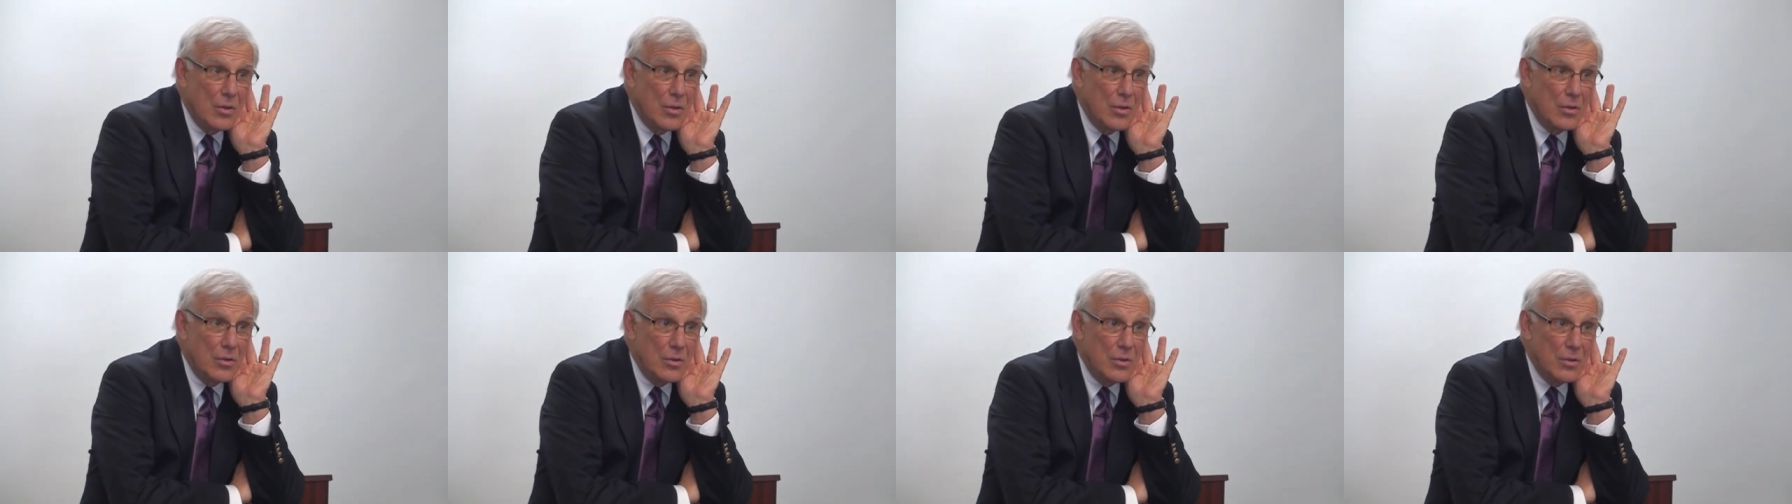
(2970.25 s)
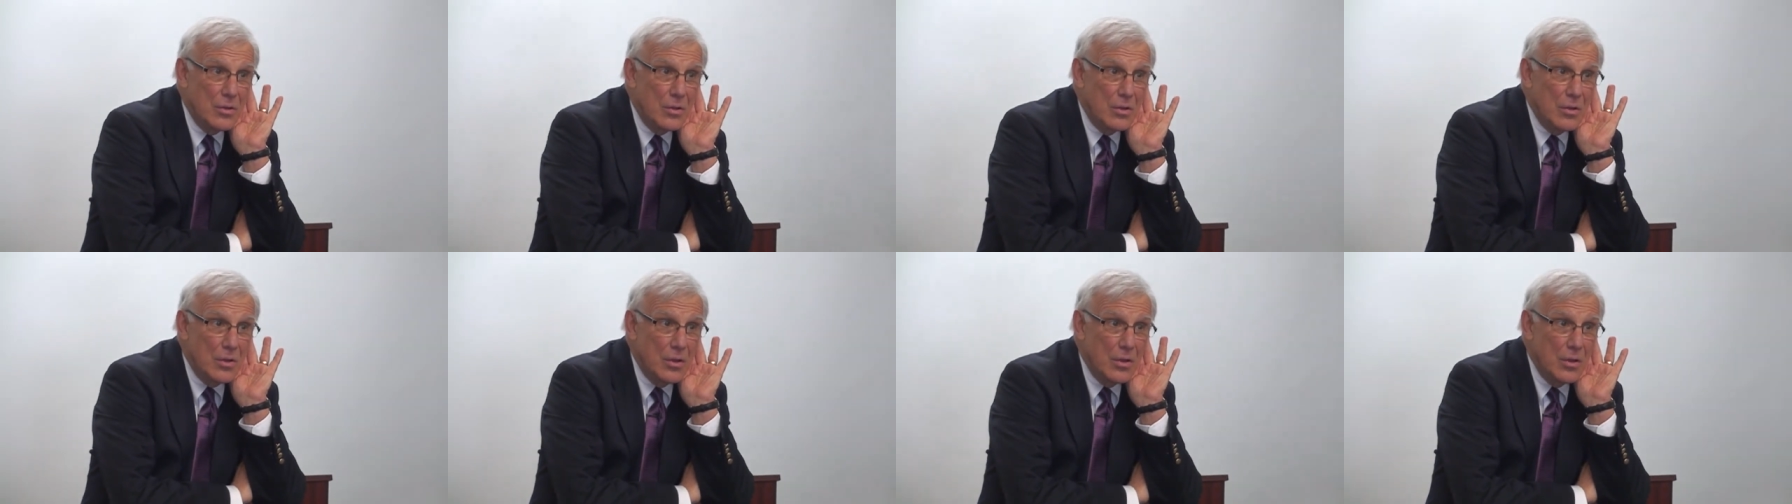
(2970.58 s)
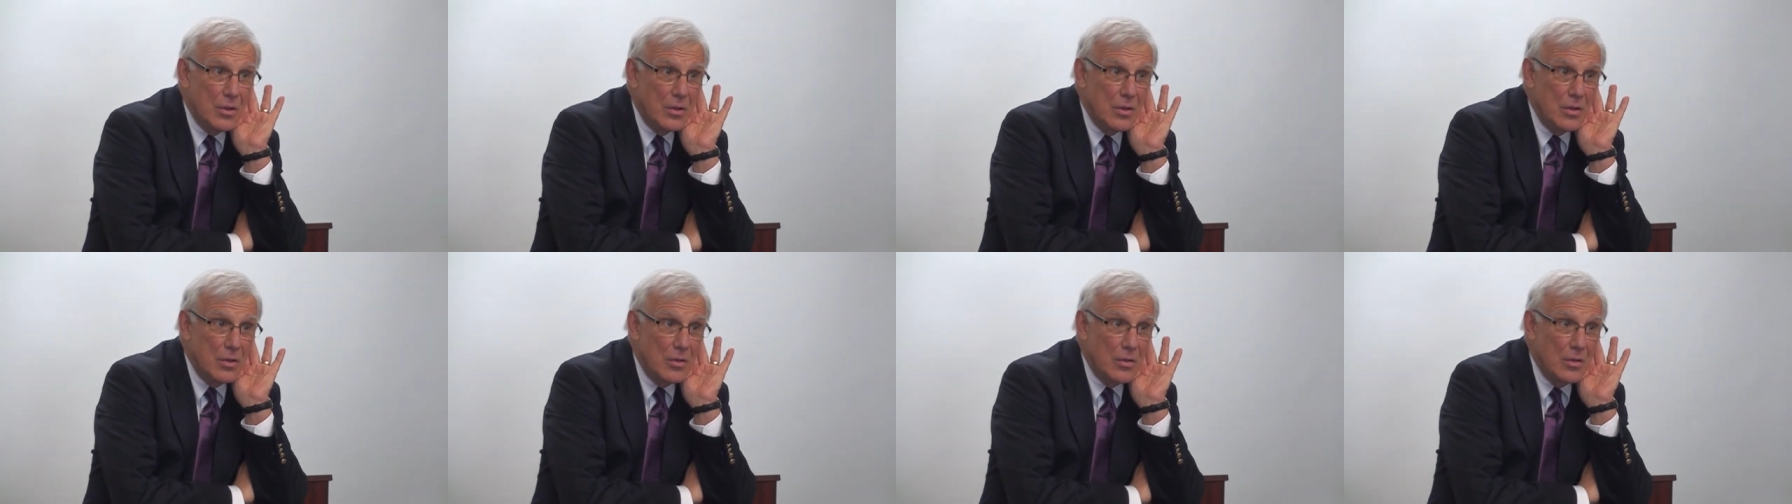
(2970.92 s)
pygmies
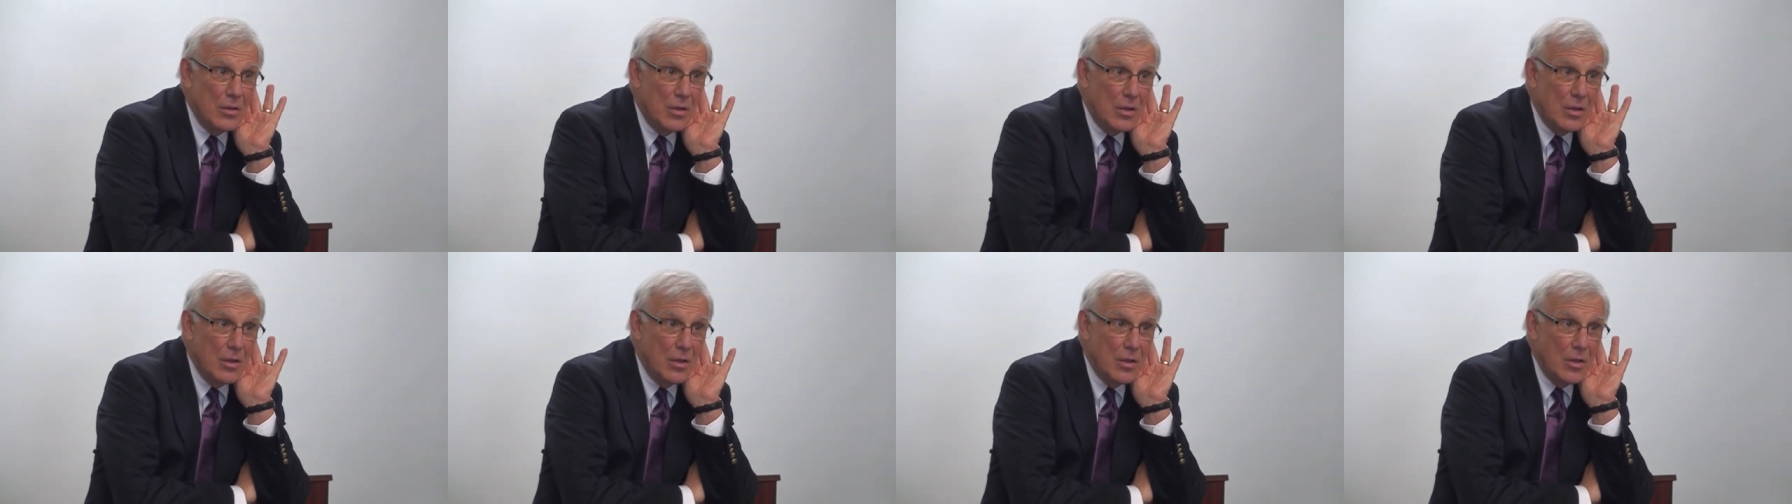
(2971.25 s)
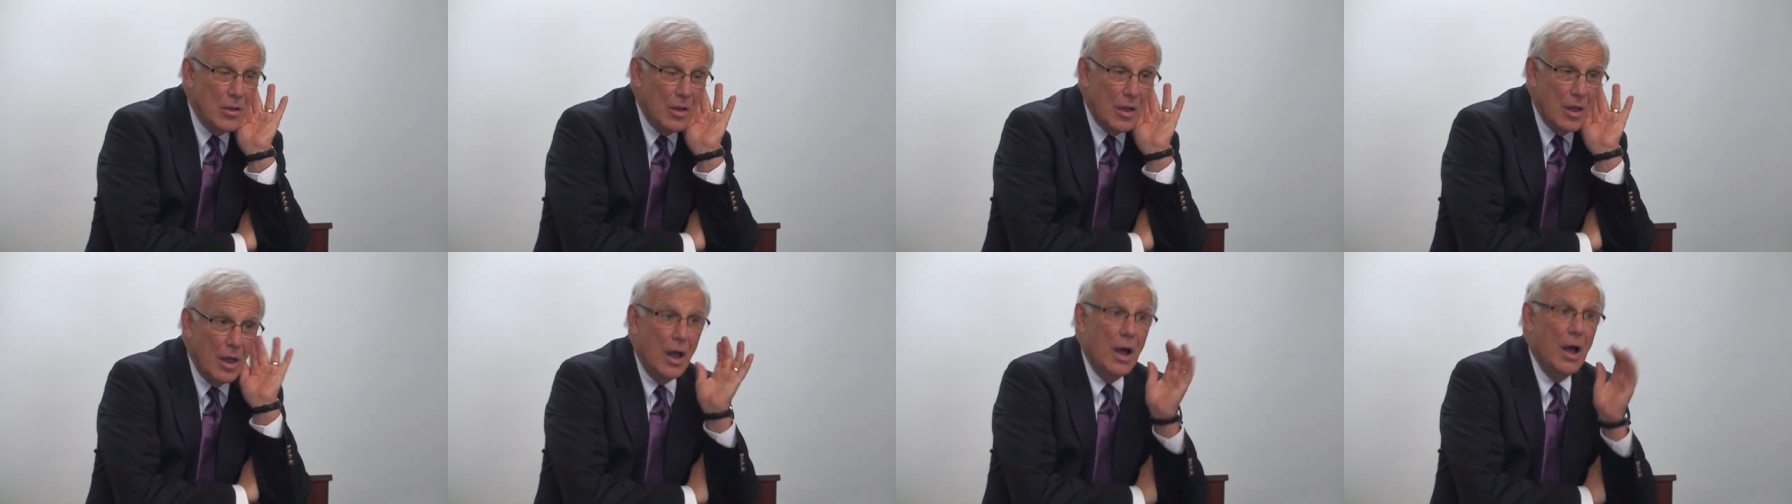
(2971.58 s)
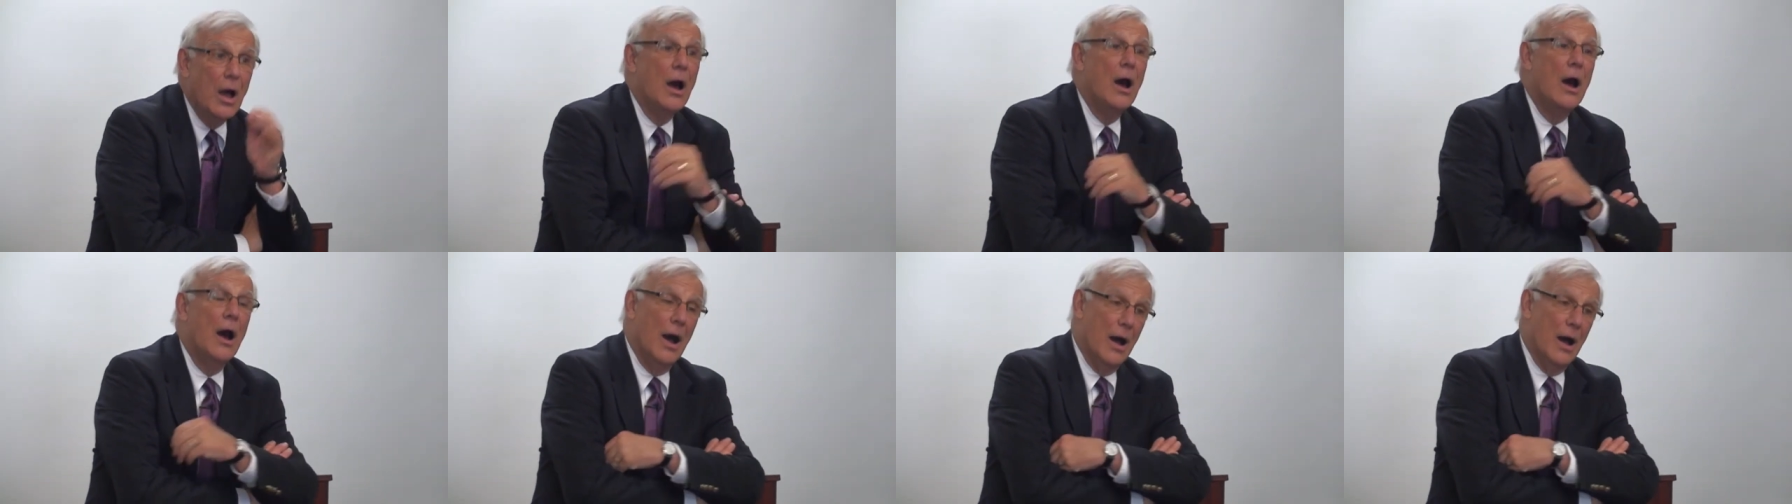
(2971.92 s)
and the progress uh.